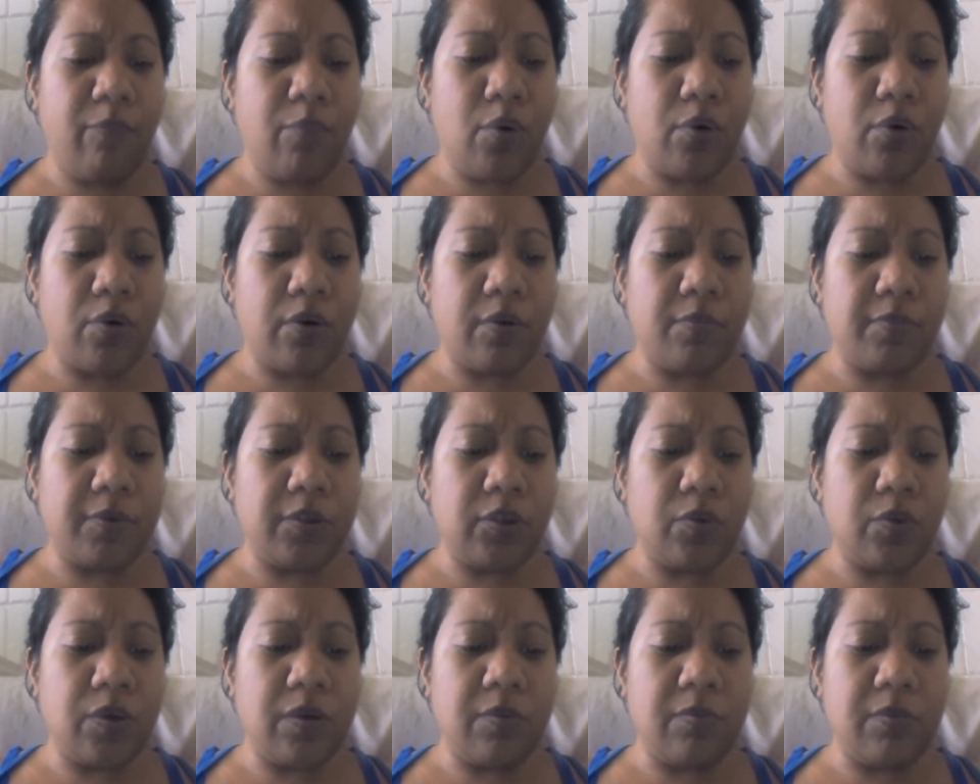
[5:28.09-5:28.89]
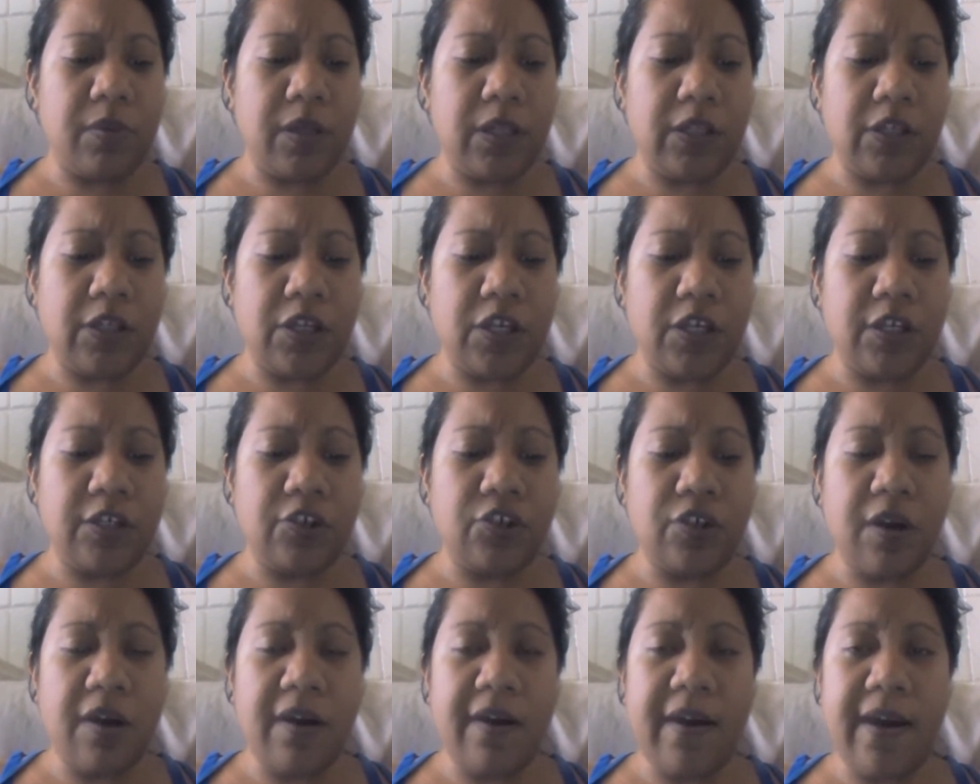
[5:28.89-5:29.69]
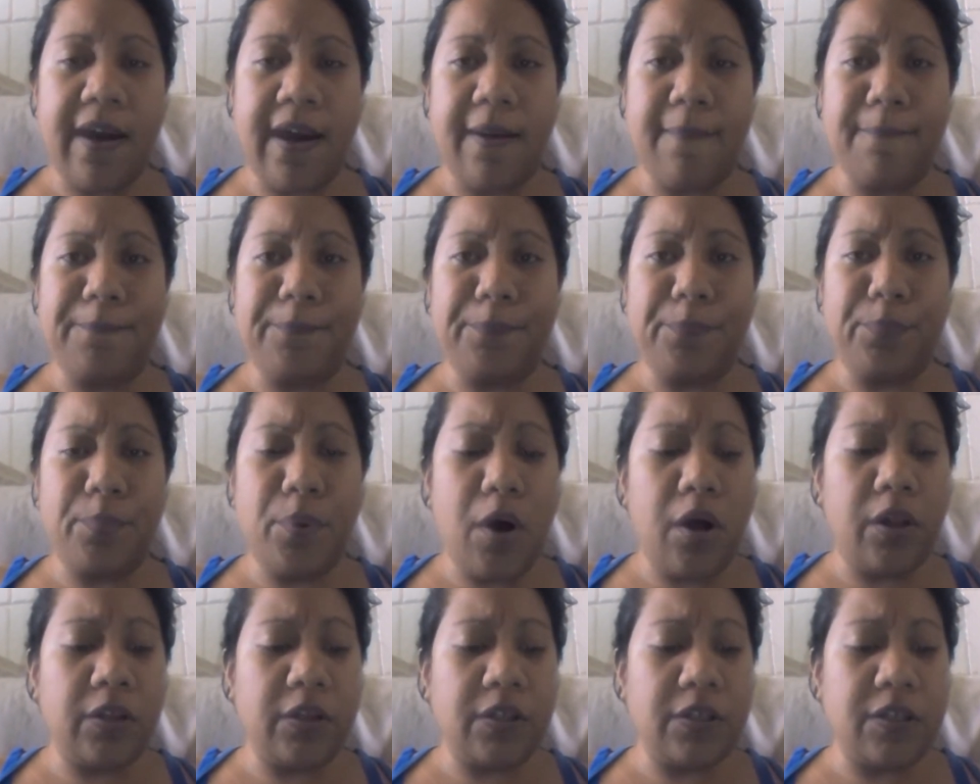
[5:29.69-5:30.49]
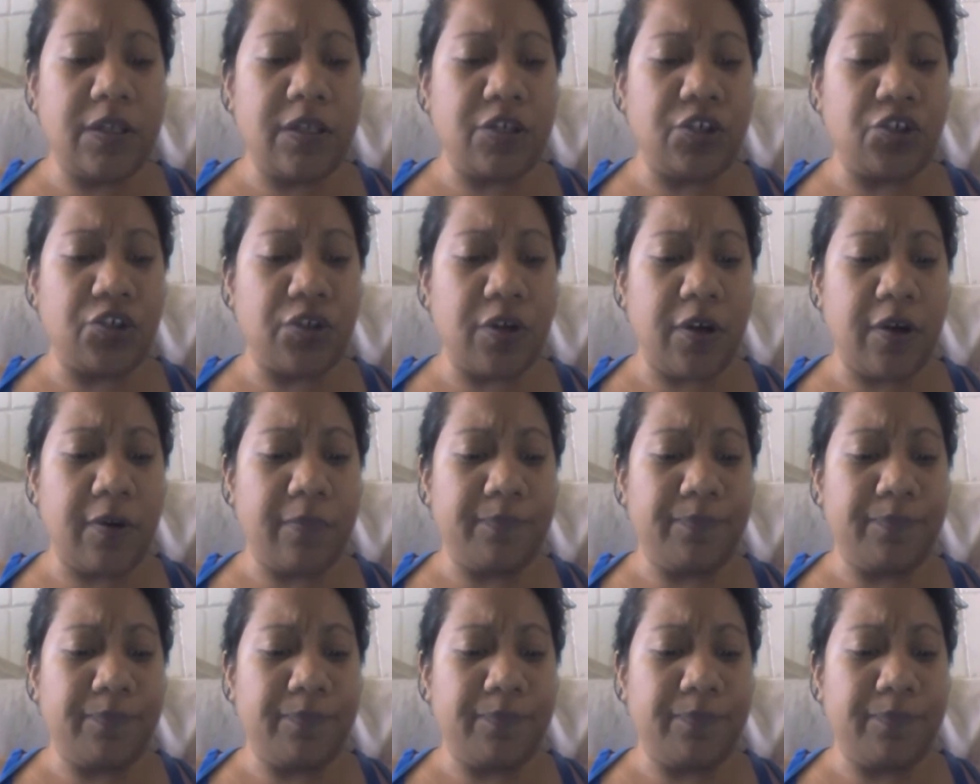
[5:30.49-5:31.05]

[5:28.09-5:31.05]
border between Melanesia and Polynesia.